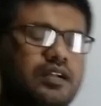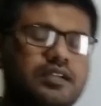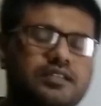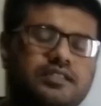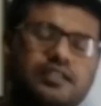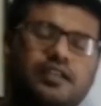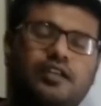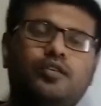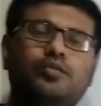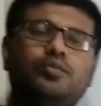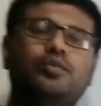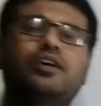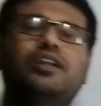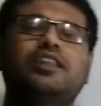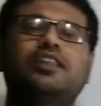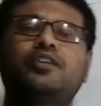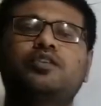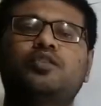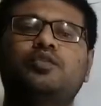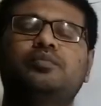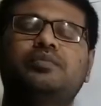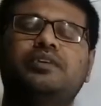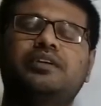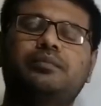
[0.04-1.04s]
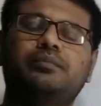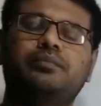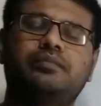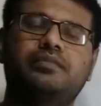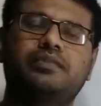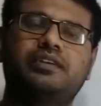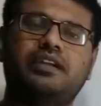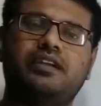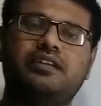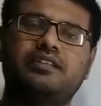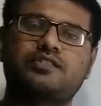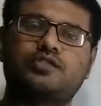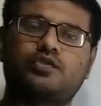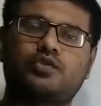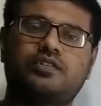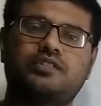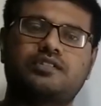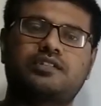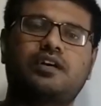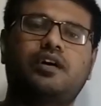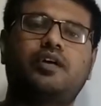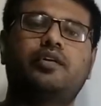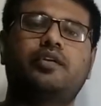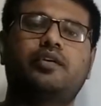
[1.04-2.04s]
Assalamu alaikum, my dear
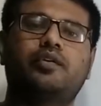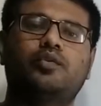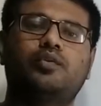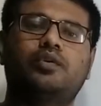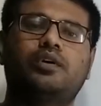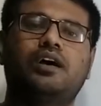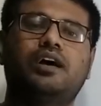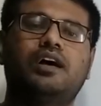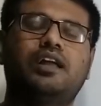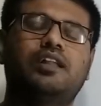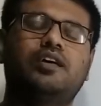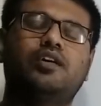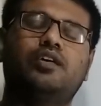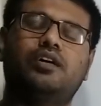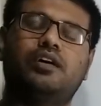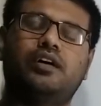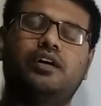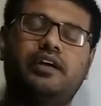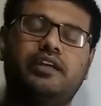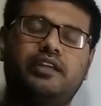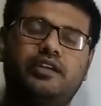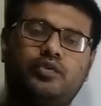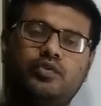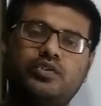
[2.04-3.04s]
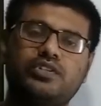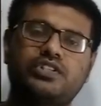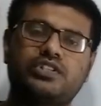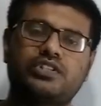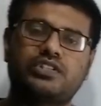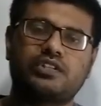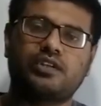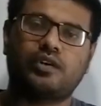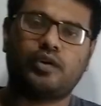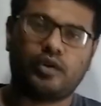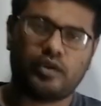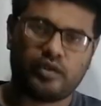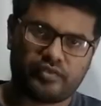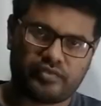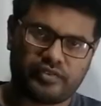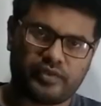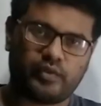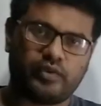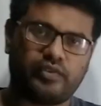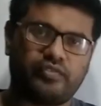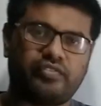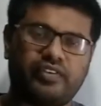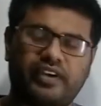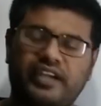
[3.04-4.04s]
students. How are you? I wish all of
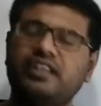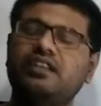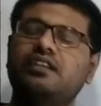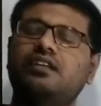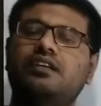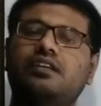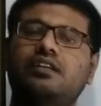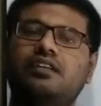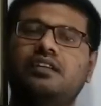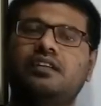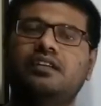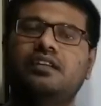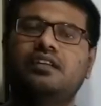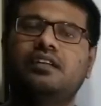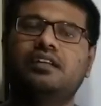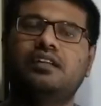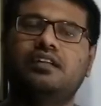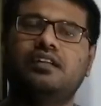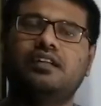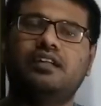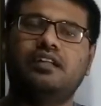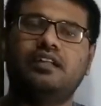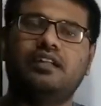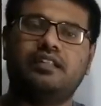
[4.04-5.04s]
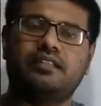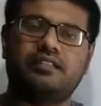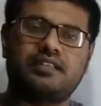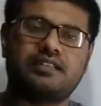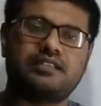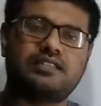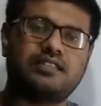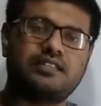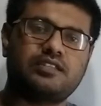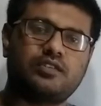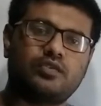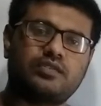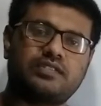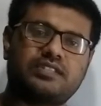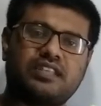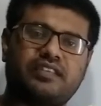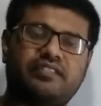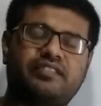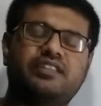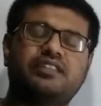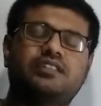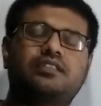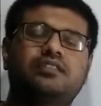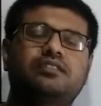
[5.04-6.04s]
you are fine. This is your
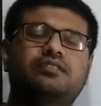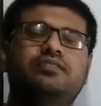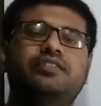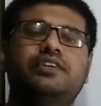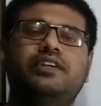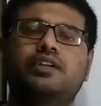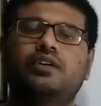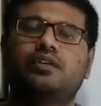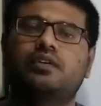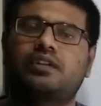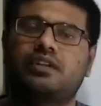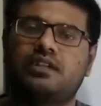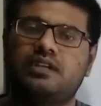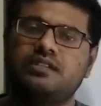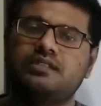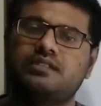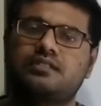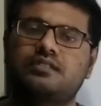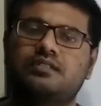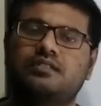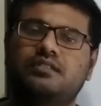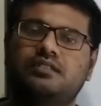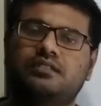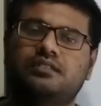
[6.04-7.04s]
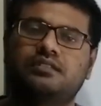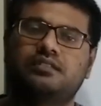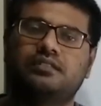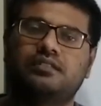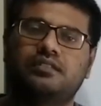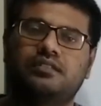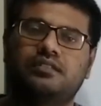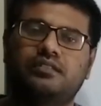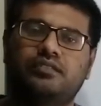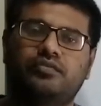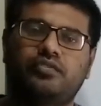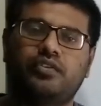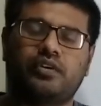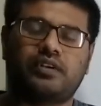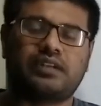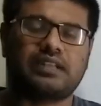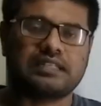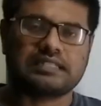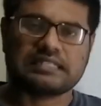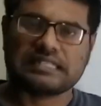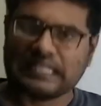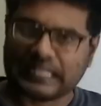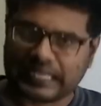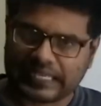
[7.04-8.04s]
7th video class for
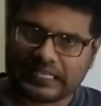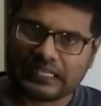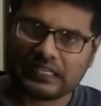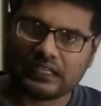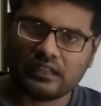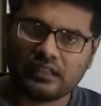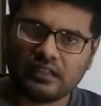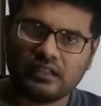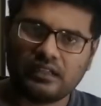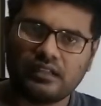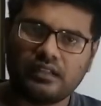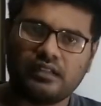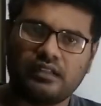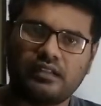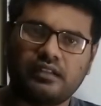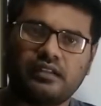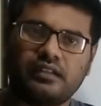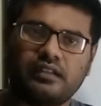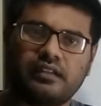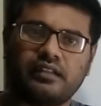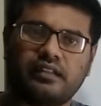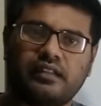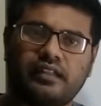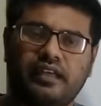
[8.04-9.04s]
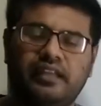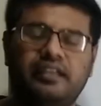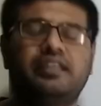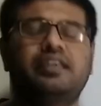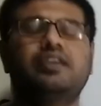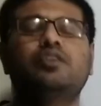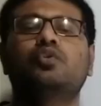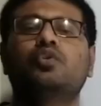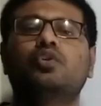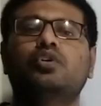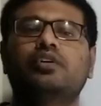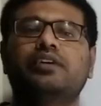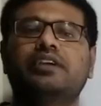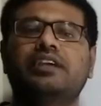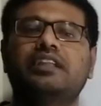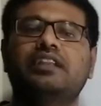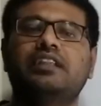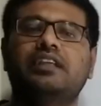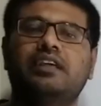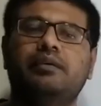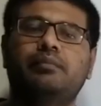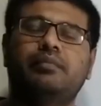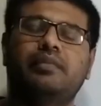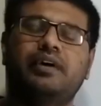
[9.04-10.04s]
class 9. And
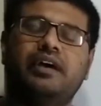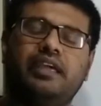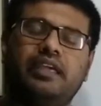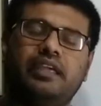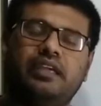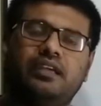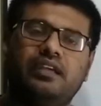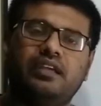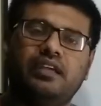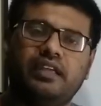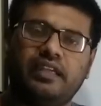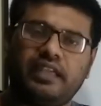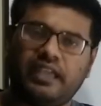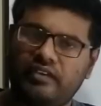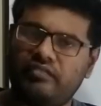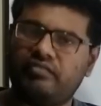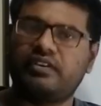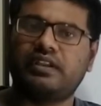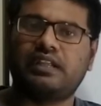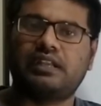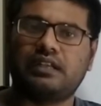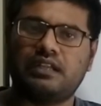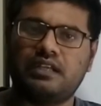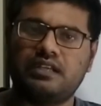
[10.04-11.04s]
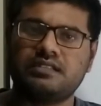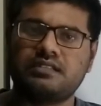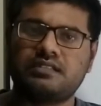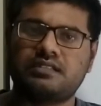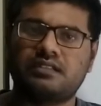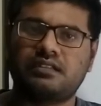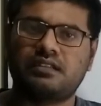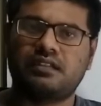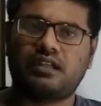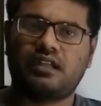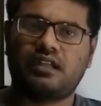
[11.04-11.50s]
in my every class,